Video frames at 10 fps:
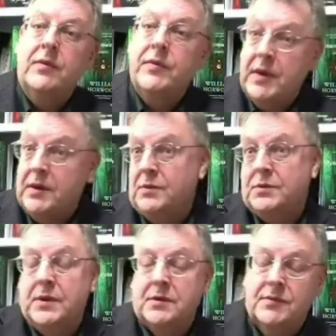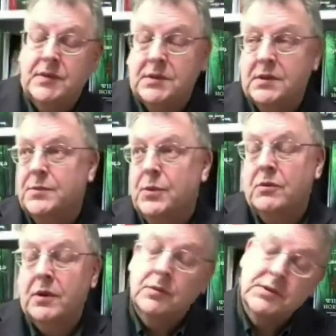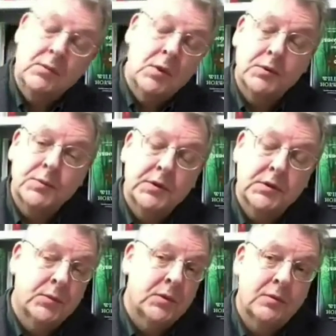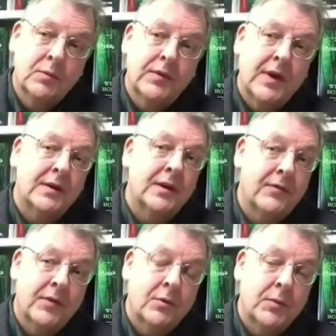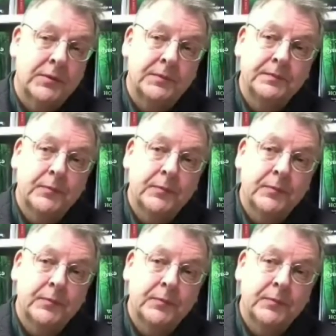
and then it was a matter of just exploring and seeing what was possible with that environment,